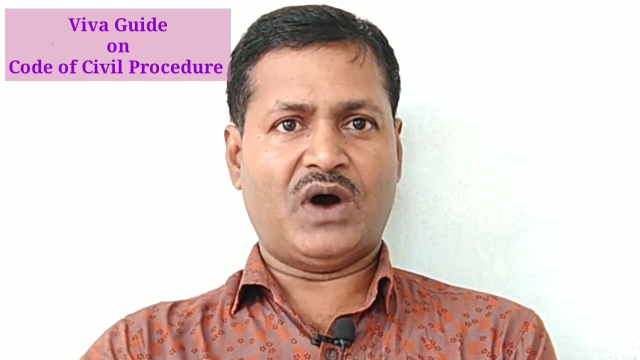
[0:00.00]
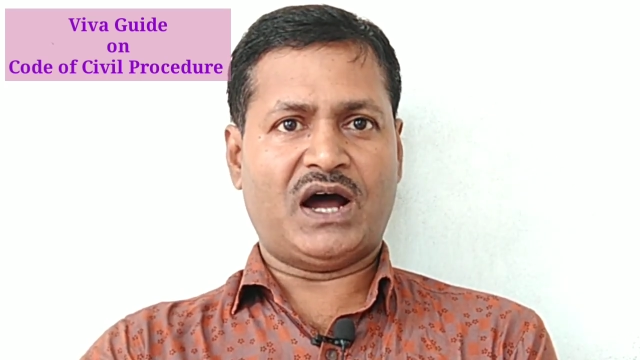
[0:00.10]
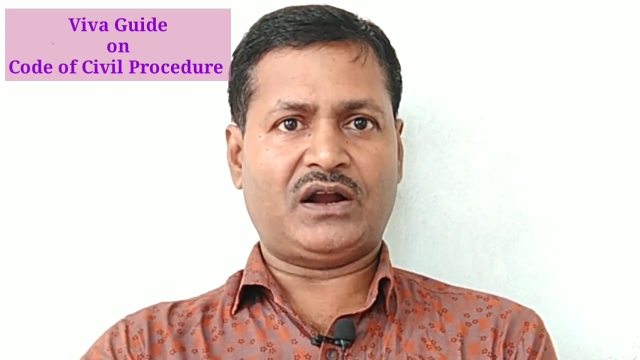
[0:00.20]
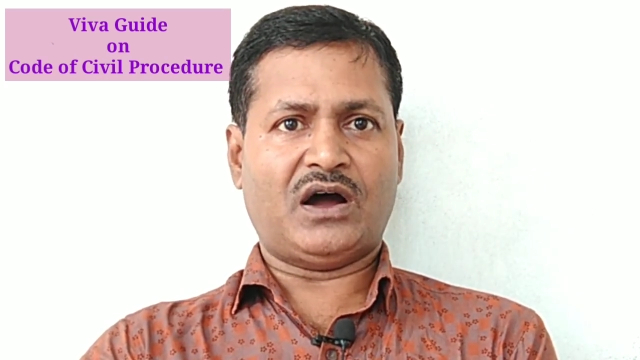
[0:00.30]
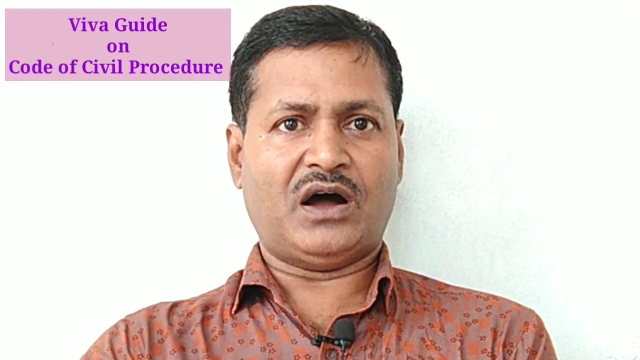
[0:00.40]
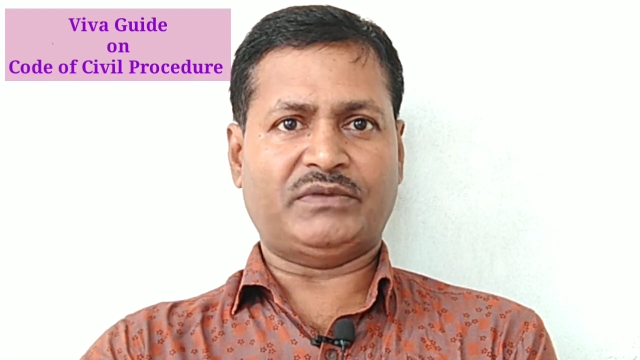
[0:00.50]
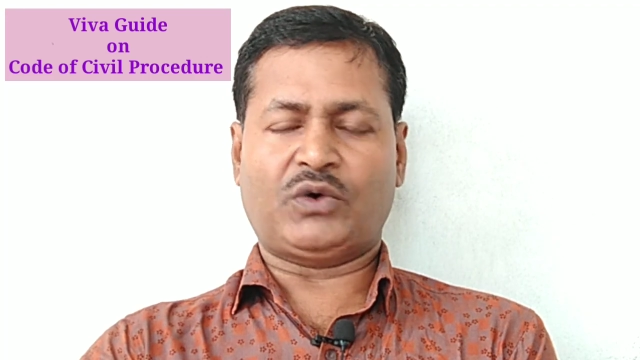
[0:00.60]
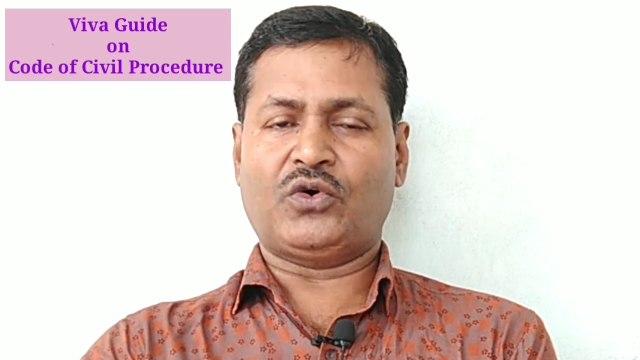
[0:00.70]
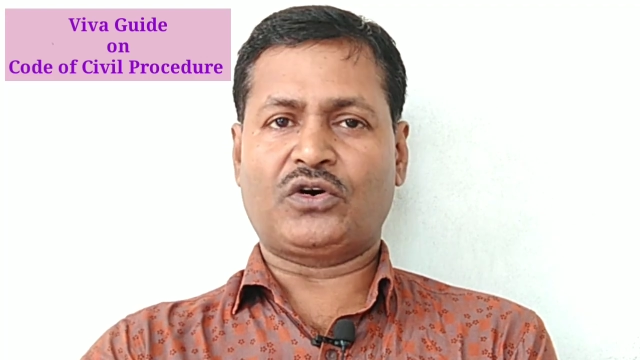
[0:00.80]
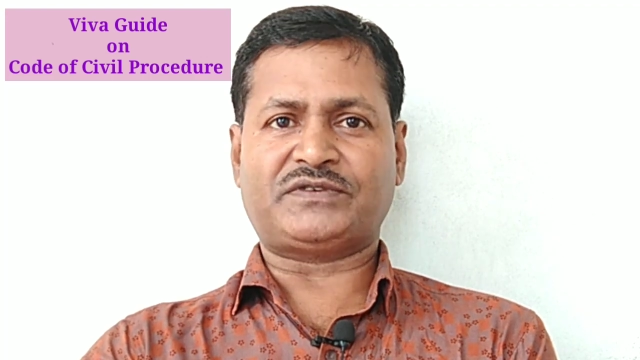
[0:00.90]
1 of
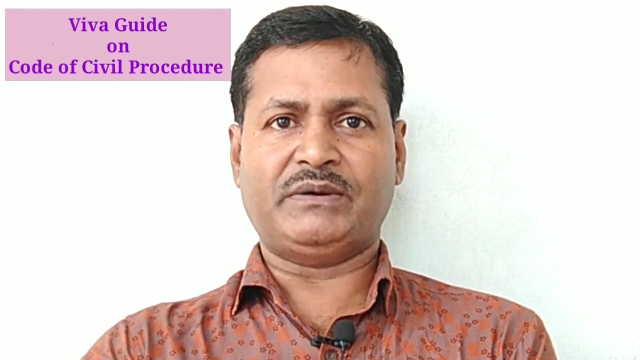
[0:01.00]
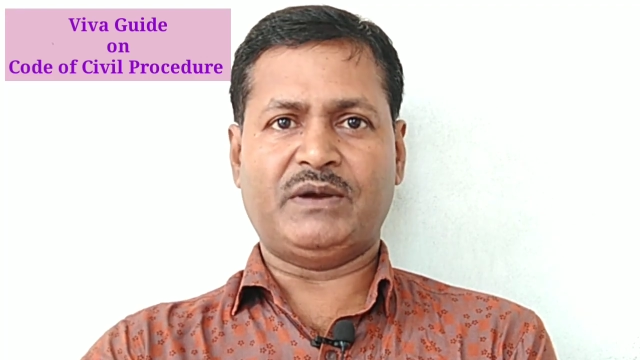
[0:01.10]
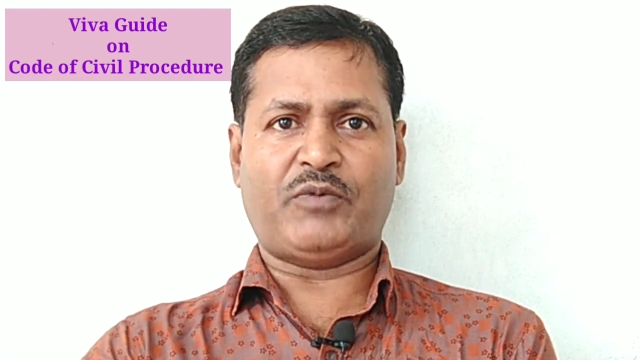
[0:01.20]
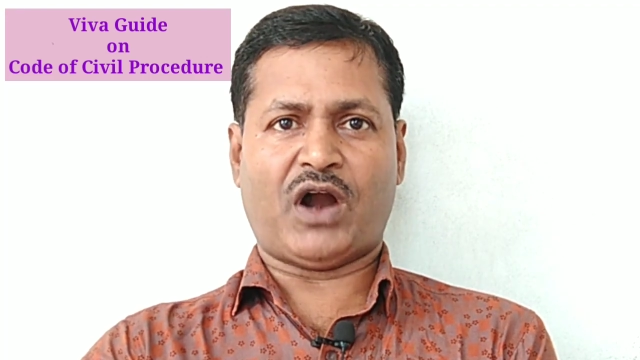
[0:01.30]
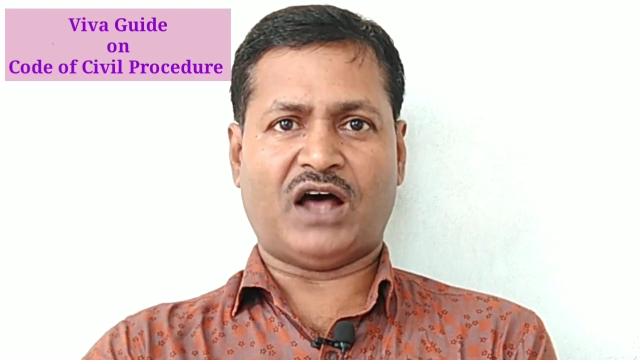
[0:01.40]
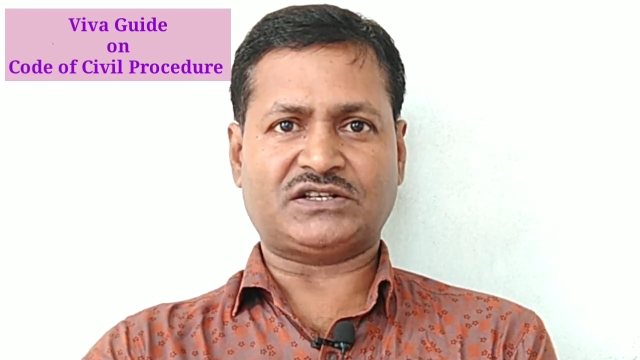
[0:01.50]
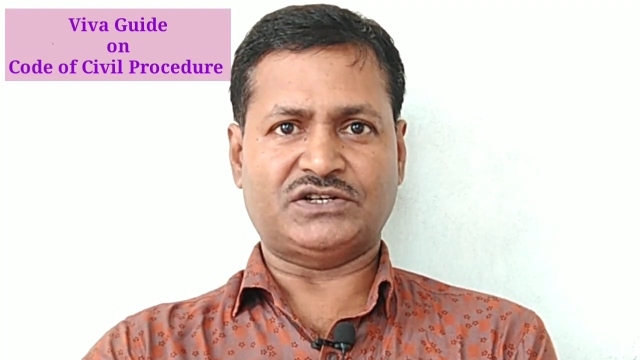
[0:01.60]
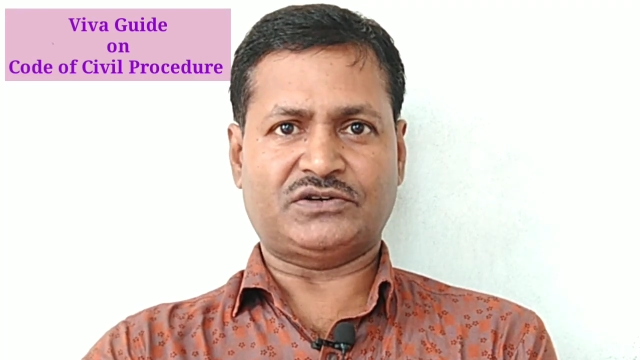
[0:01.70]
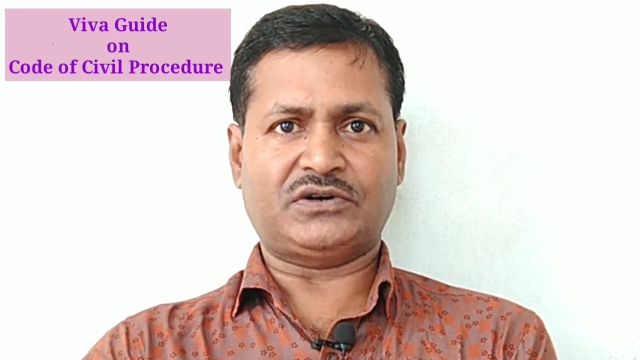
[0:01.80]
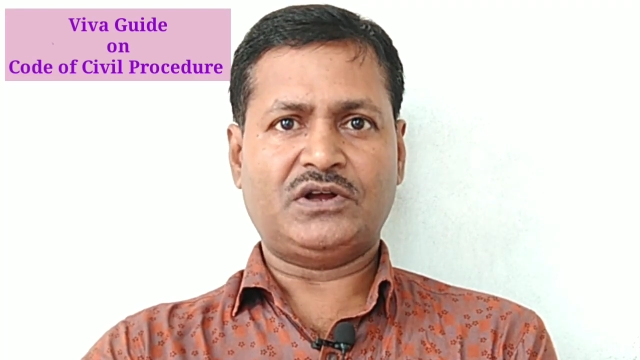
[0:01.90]
the Code of Civil
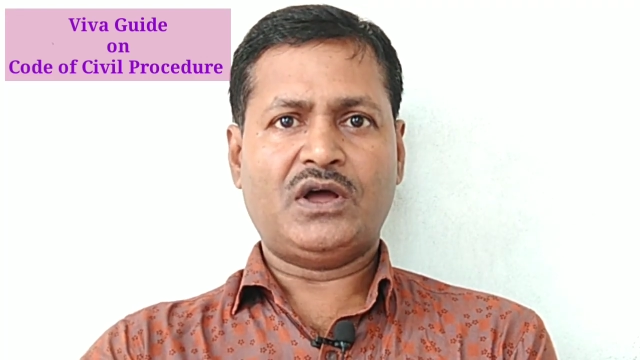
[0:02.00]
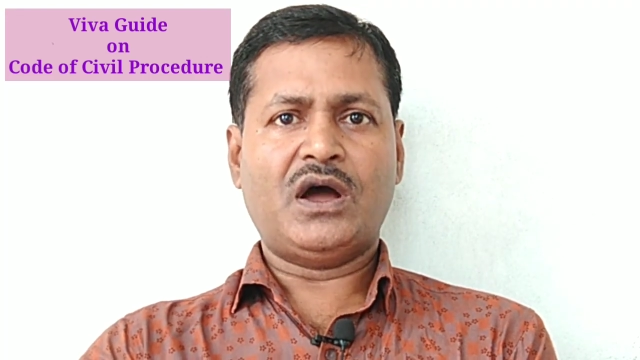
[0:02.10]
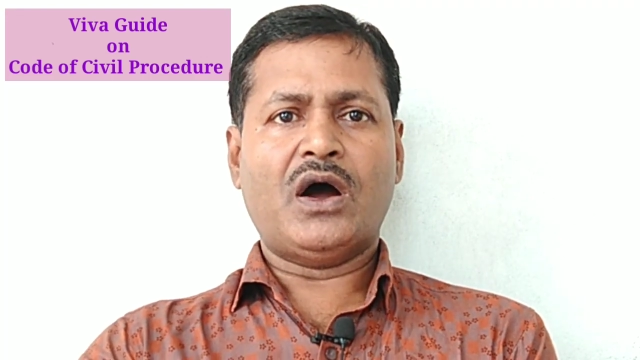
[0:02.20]
Procedure,